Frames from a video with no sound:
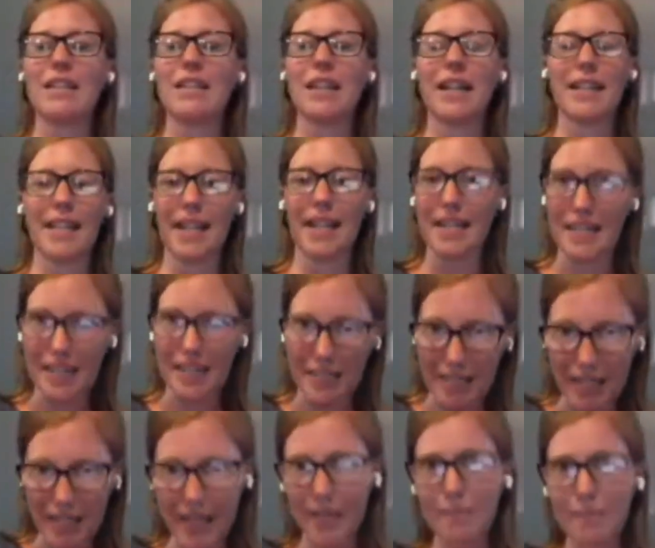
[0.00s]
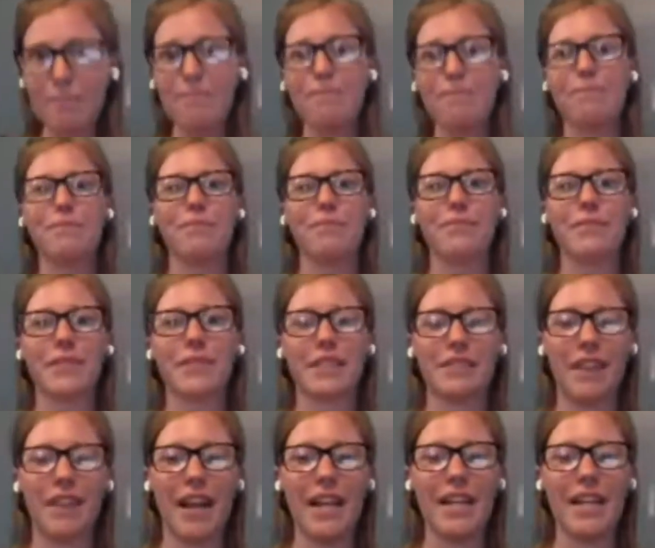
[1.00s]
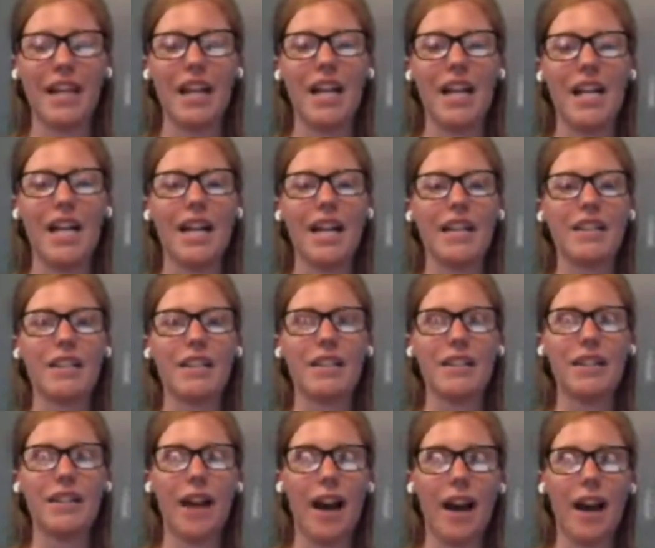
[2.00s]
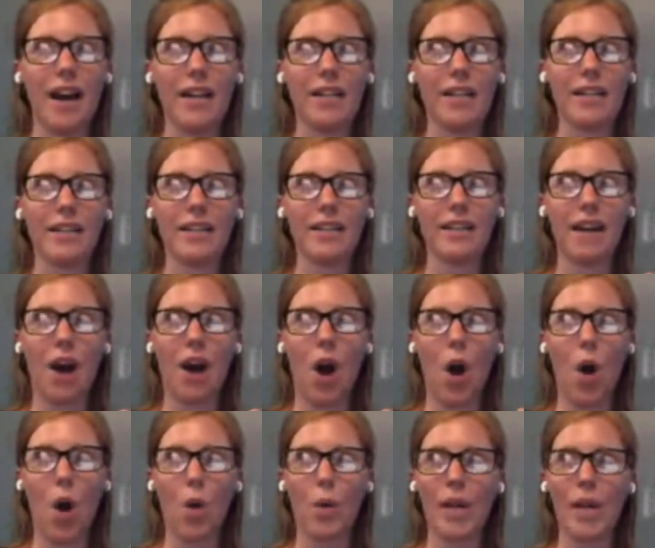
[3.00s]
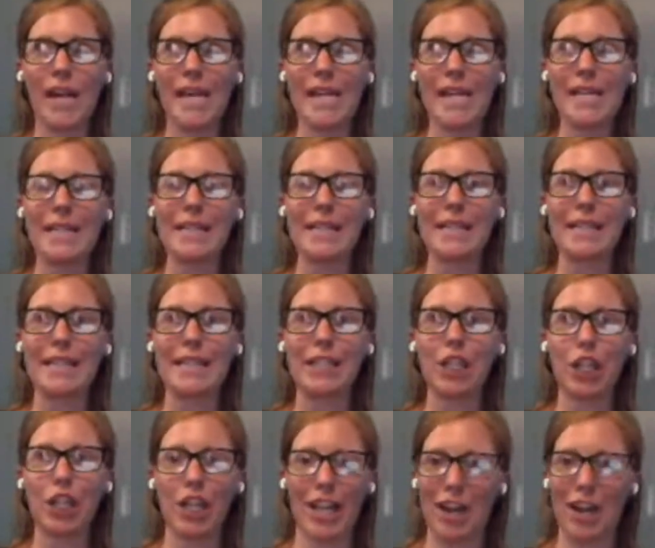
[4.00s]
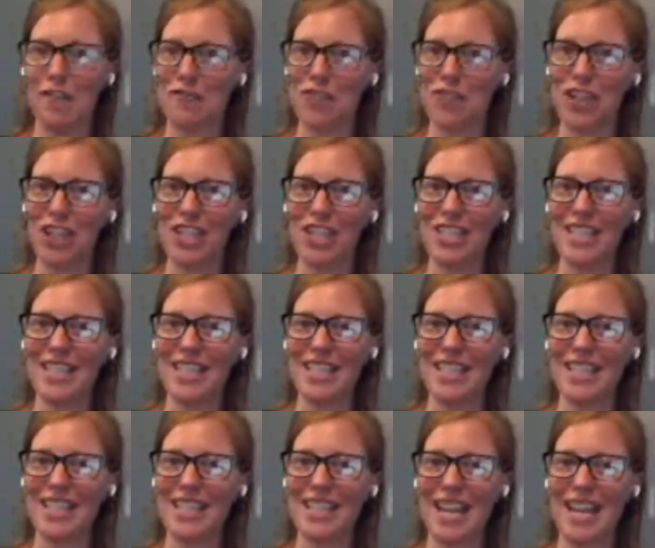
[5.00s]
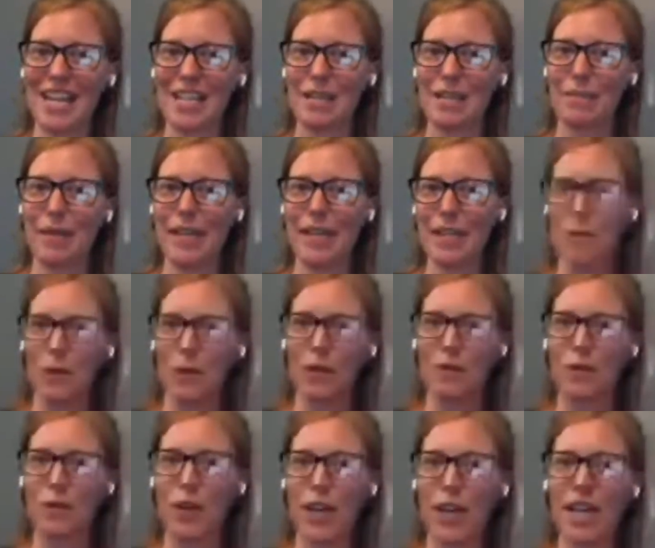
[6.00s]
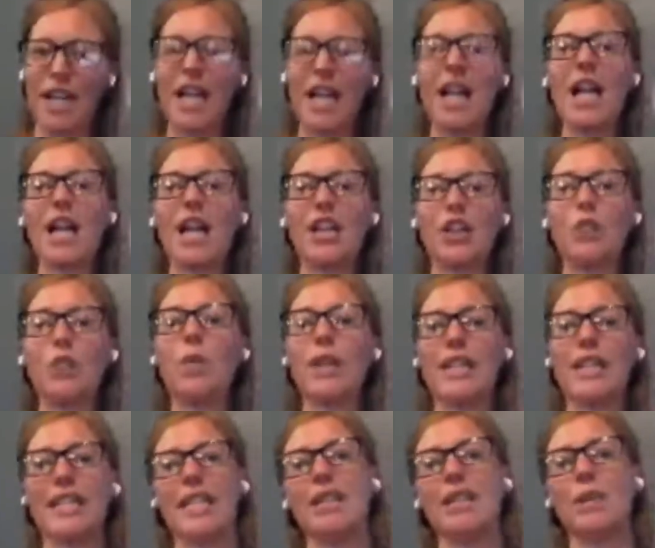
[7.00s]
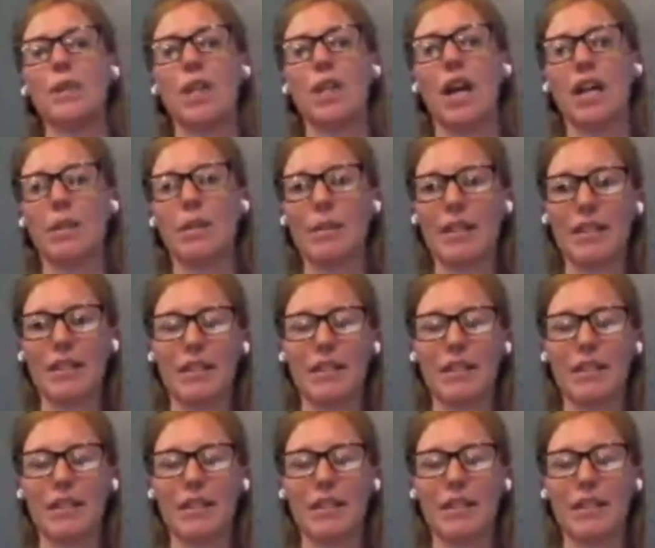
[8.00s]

And can I see them, right? It's not always good enough to just take somebody's word for it. You want to see those documents.